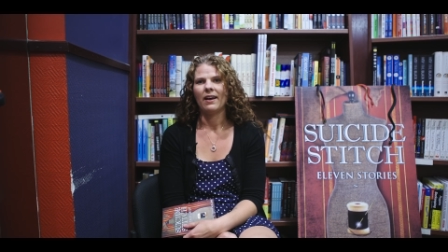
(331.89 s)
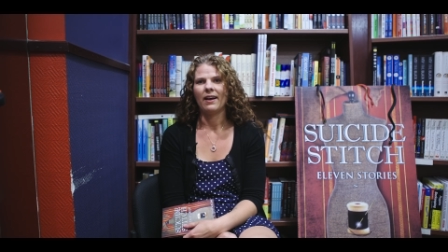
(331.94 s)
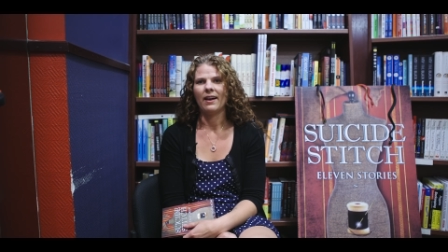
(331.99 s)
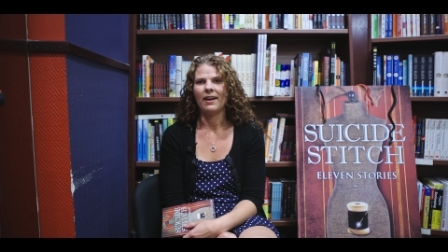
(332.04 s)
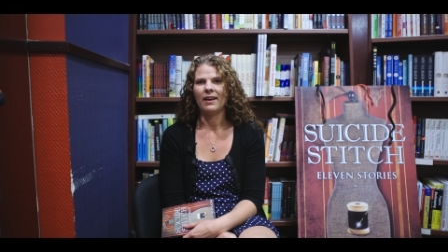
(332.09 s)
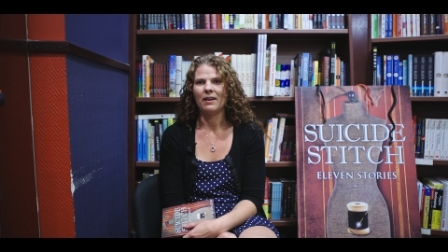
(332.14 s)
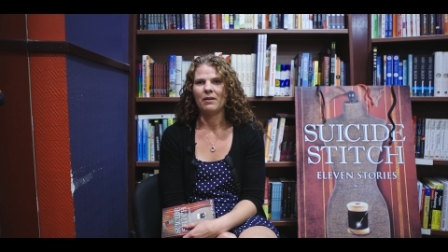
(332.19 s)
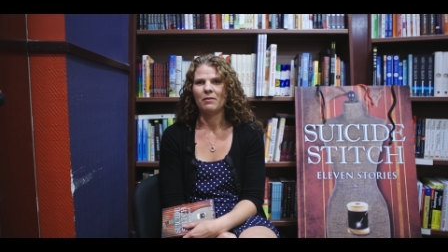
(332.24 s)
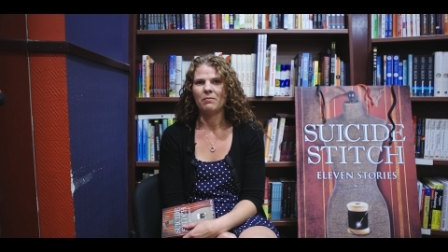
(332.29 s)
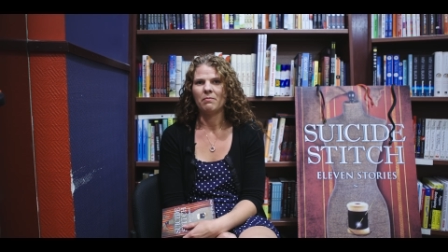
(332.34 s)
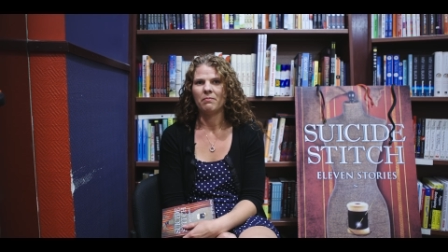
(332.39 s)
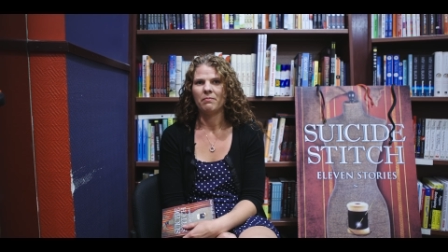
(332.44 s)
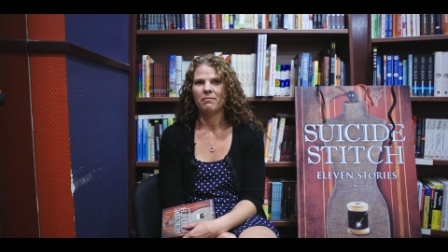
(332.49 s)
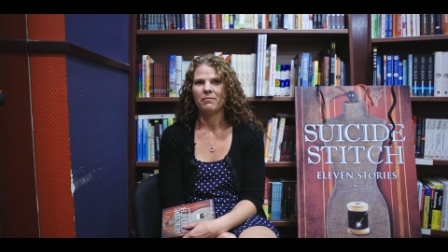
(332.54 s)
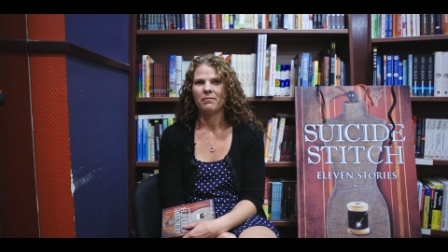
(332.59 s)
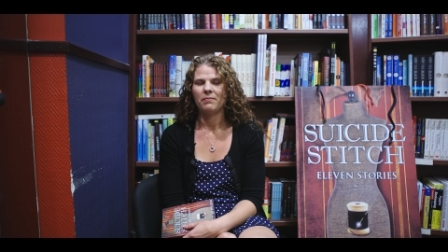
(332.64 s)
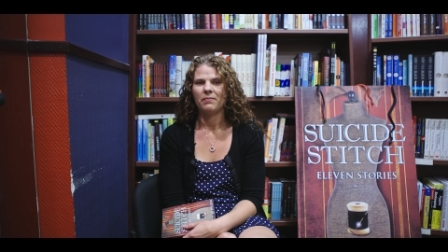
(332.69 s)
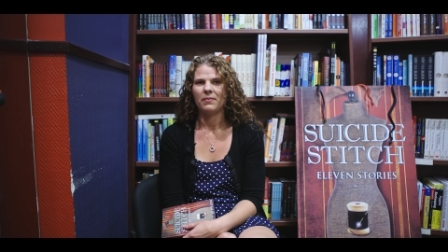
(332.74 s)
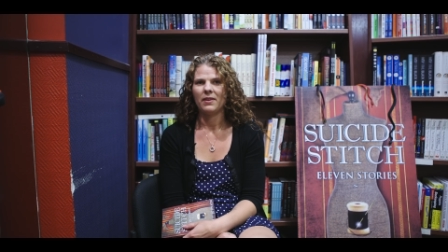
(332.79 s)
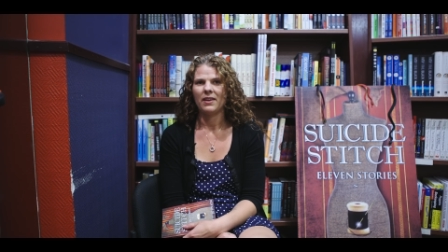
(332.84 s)

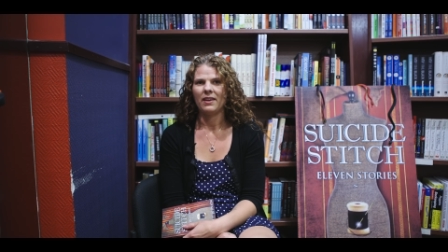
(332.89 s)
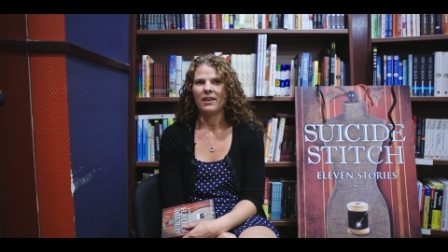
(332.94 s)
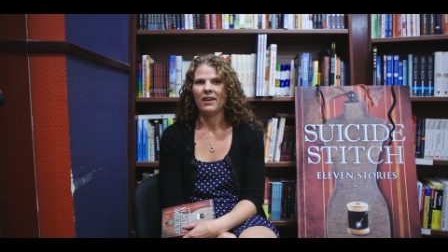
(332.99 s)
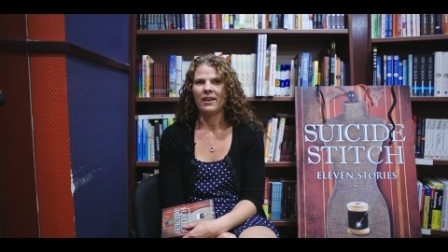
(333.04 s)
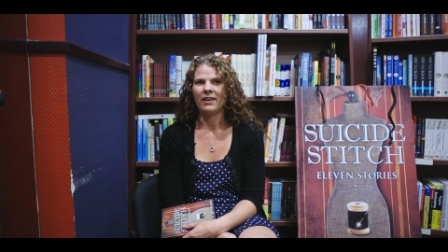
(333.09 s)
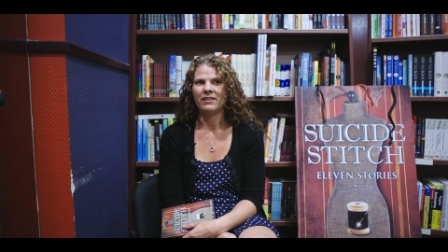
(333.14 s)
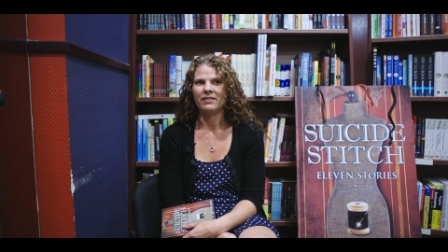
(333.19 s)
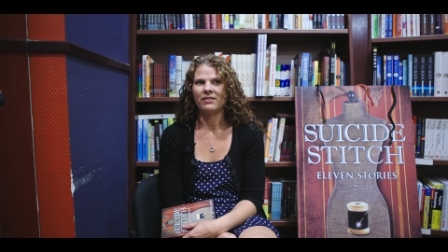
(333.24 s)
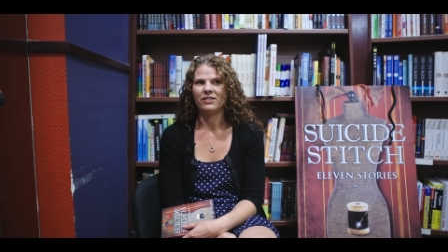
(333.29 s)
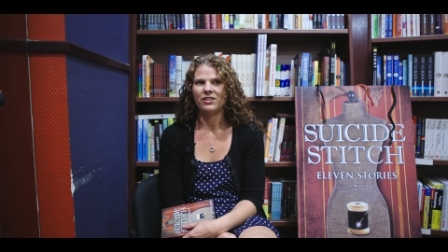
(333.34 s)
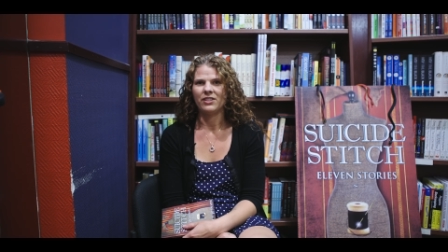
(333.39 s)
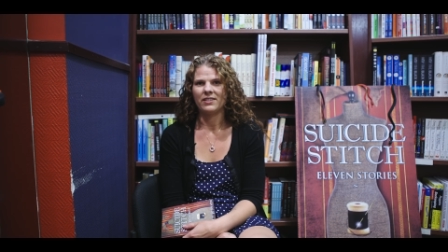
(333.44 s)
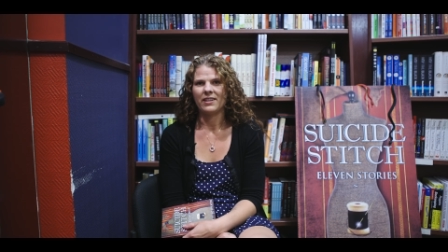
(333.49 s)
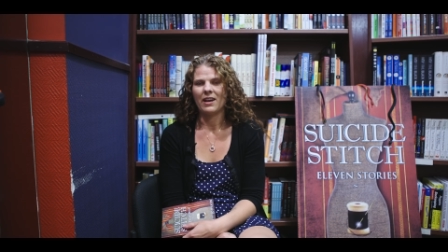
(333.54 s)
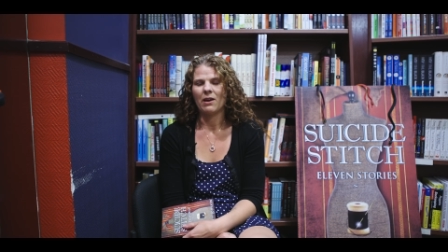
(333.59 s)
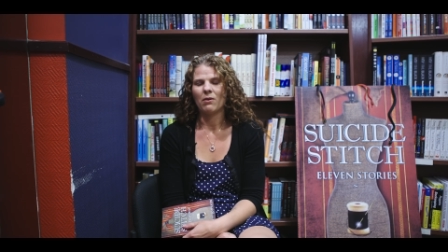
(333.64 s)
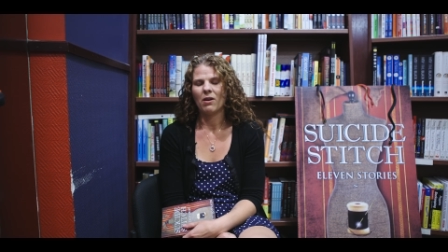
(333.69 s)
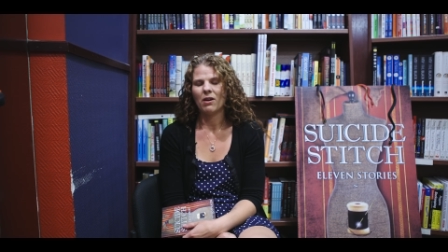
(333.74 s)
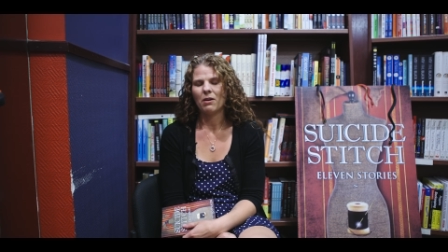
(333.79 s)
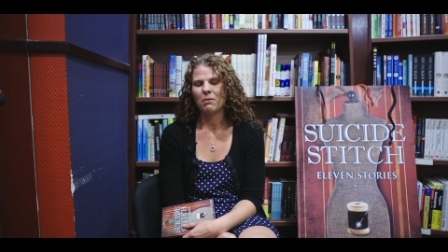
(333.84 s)
and
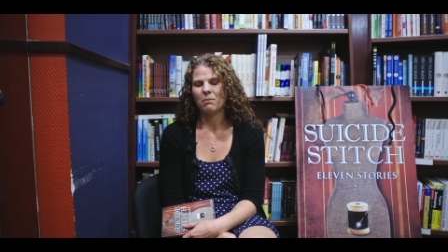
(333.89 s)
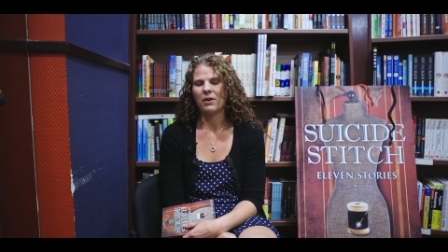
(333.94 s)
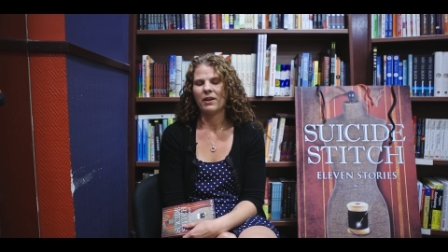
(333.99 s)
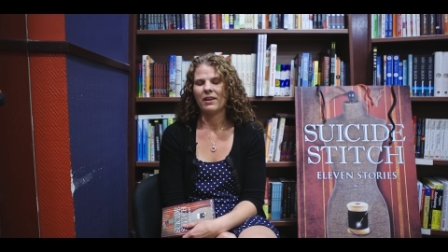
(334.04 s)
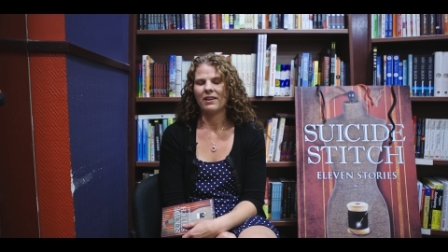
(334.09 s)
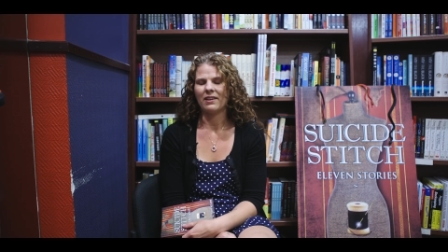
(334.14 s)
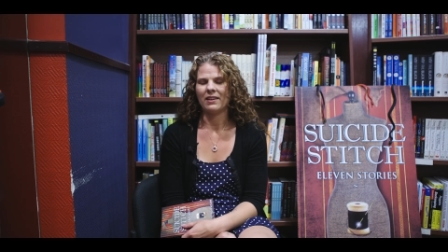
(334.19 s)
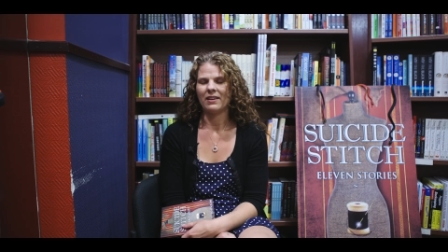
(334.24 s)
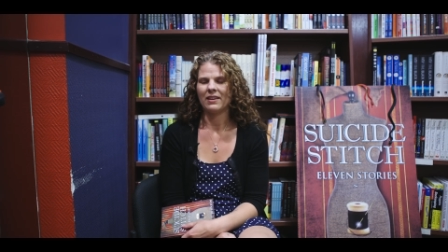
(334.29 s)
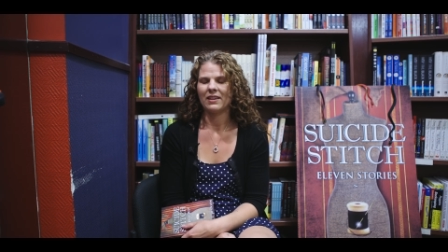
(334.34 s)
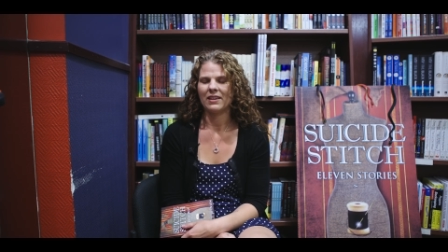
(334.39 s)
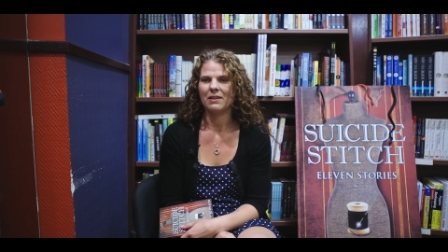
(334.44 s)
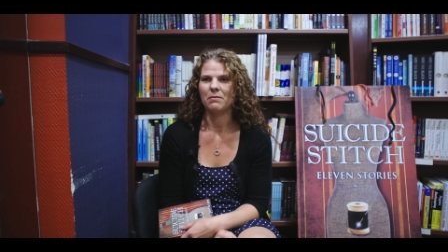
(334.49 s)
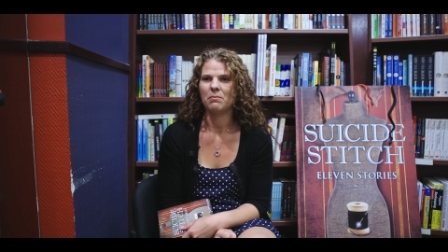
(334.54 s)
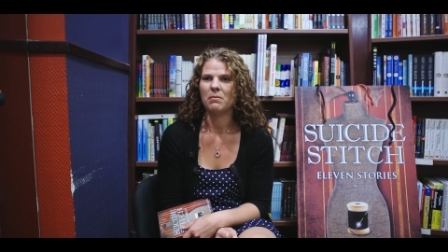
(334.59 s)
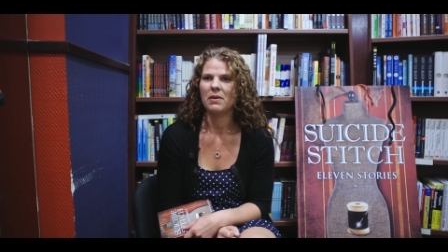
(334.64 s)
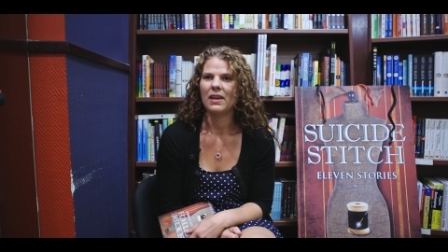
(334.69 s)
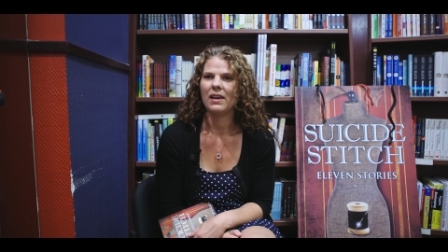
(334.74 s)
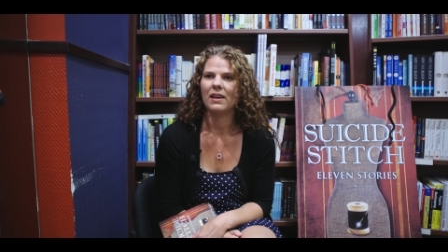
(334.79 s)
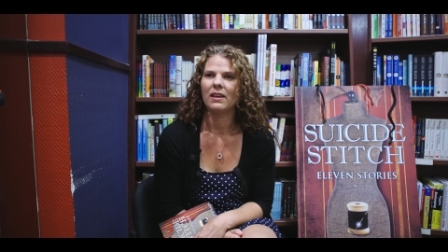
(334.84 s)
just how heartbreaking it
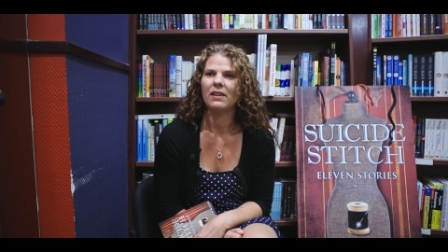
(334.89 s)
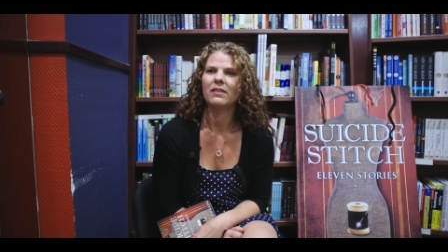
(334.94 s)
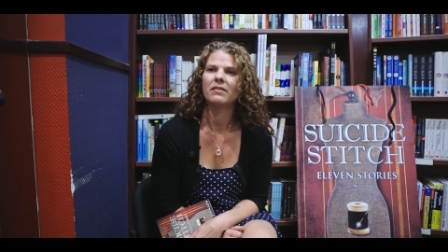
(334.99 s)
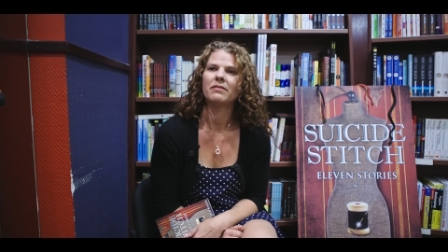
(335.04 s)
can be.